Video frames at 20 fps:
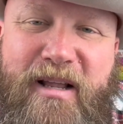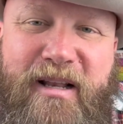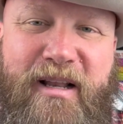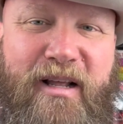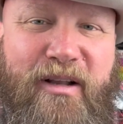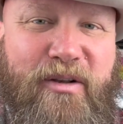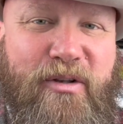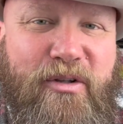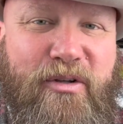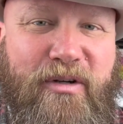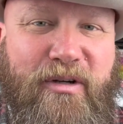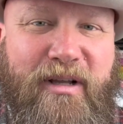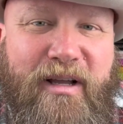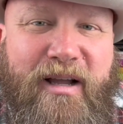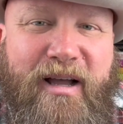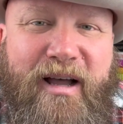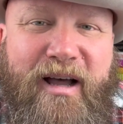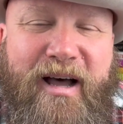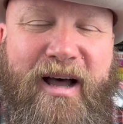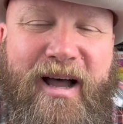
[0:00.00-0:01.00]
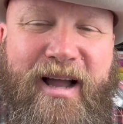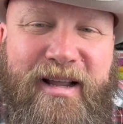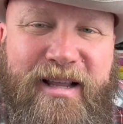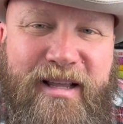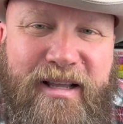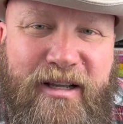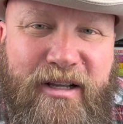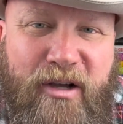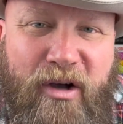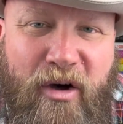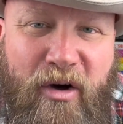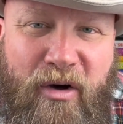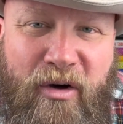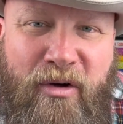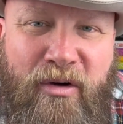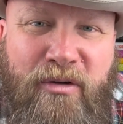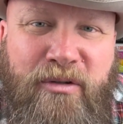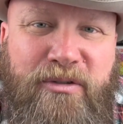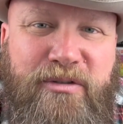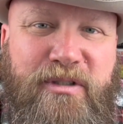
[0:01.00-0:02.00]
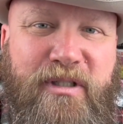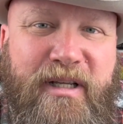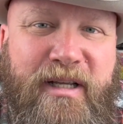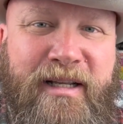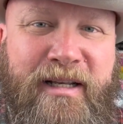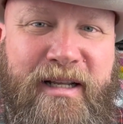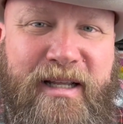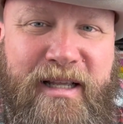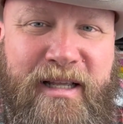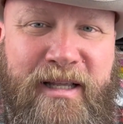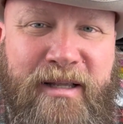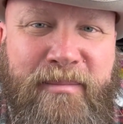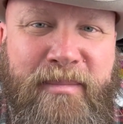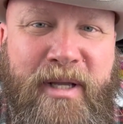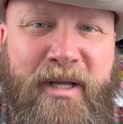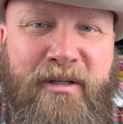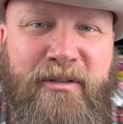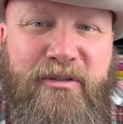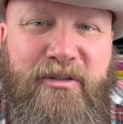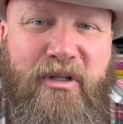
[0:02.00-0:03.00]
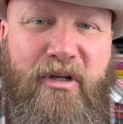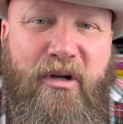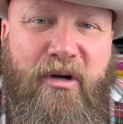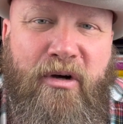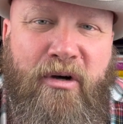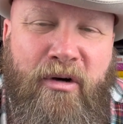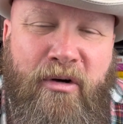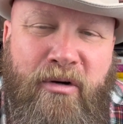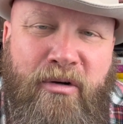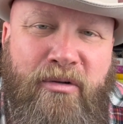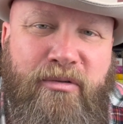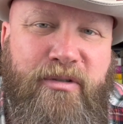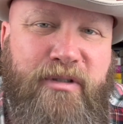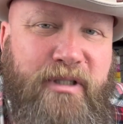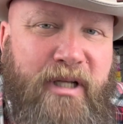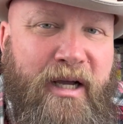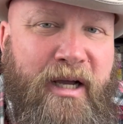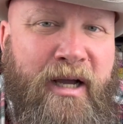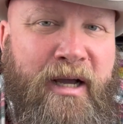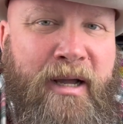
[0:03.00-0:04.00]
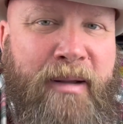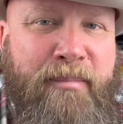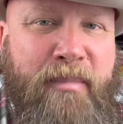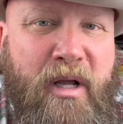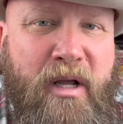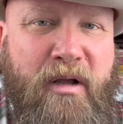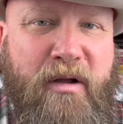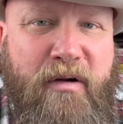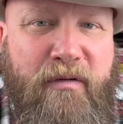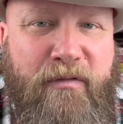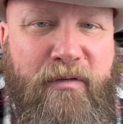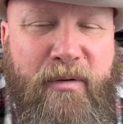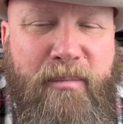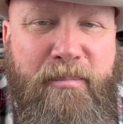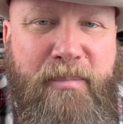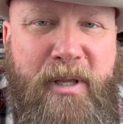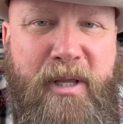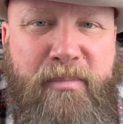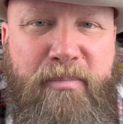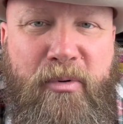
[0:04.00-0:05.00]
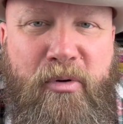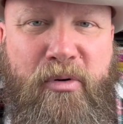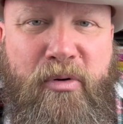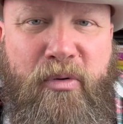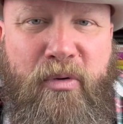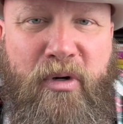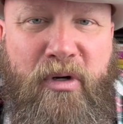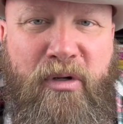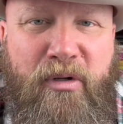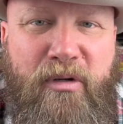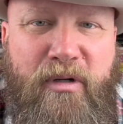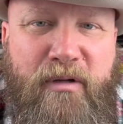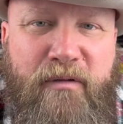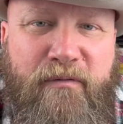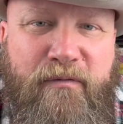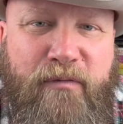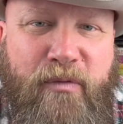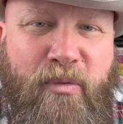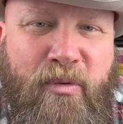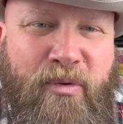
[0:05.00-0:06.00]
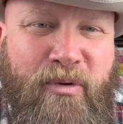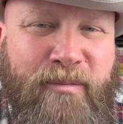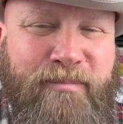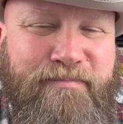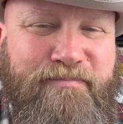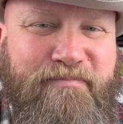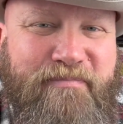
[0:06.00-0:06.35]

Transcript: Now look, I get calls and emails all the time from people who are looking for